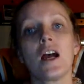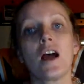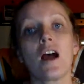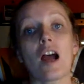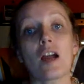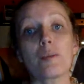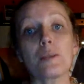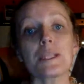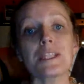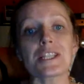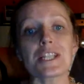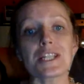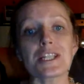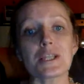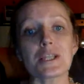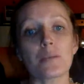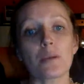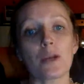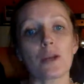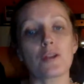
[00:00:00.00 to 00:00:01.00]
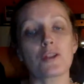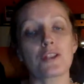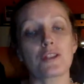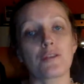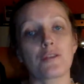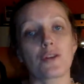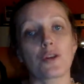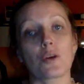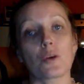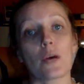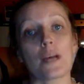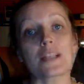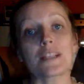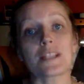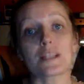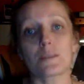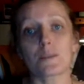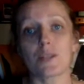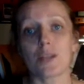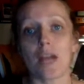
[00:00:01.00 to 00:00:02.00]
I've been teaching biology for quite
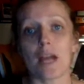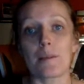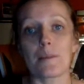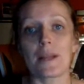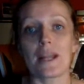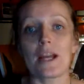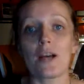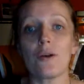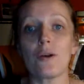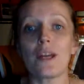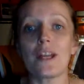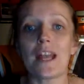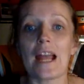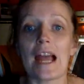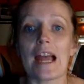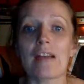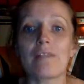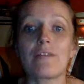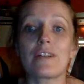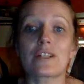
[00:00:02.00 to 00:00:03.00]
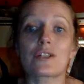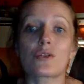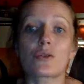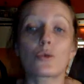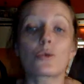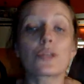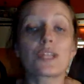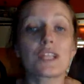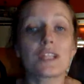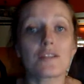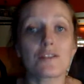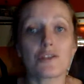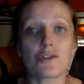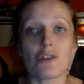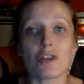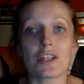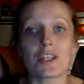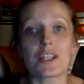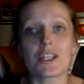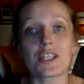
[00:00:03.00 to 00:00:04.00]
some time now and have a toolkit of
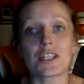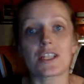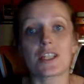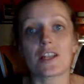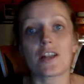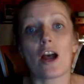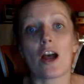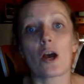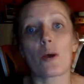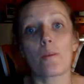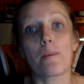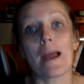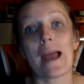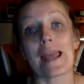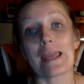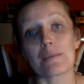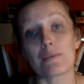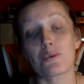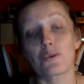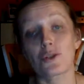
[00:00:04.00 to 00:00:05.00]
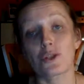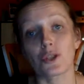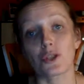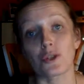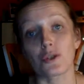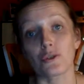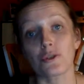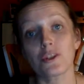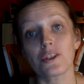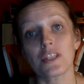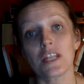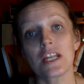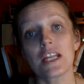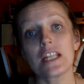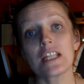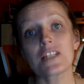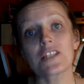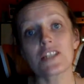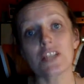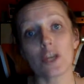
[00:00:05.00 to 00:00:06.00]
strategies that I'm able to use
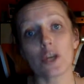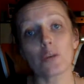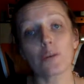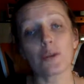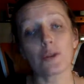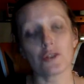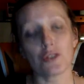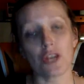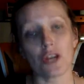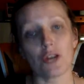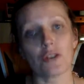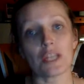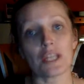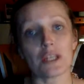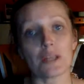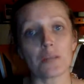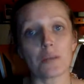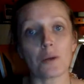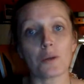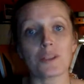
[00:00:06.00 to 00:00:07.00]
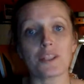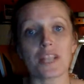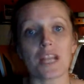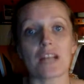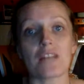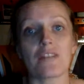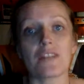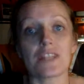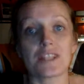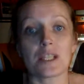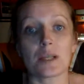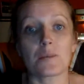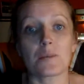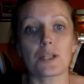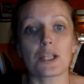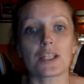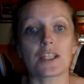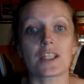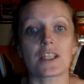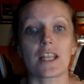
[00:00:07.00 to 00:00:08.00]
to help your child get the most out of this
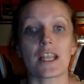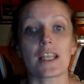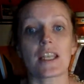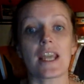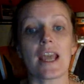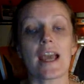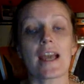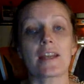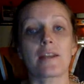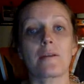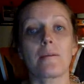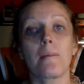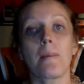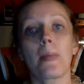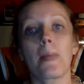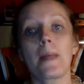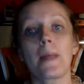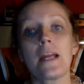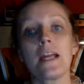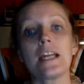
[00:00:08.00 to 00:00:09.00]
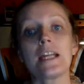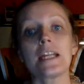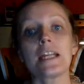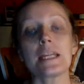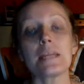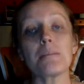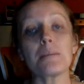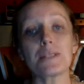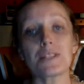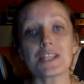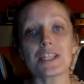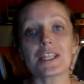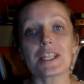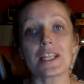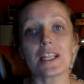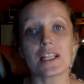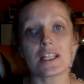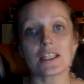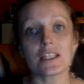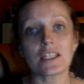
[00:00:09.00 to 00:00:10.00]
subject that they can. In
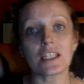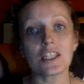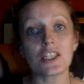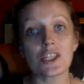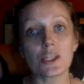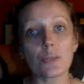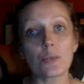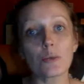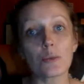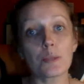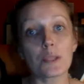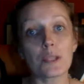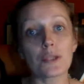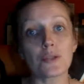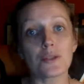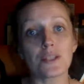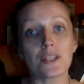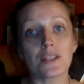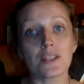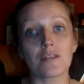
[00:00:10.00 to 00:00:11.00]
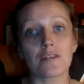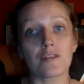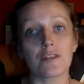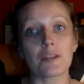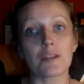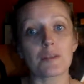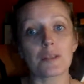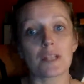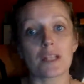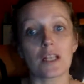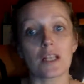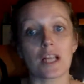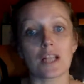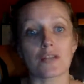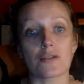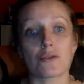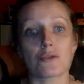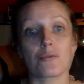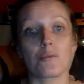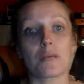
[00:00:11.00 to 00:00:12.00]
particular, this year we'll be using the flipped
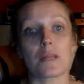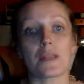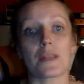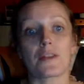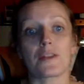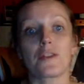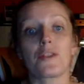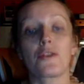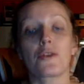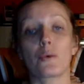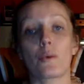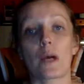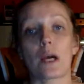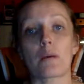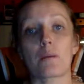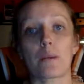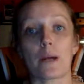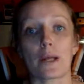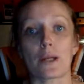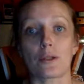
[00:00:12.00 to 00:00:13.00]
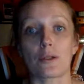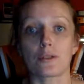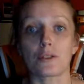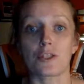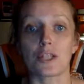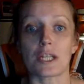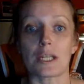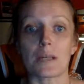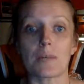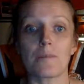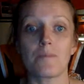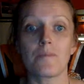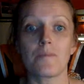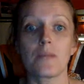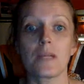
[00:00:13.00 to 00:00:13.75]
classroom method throughout biology.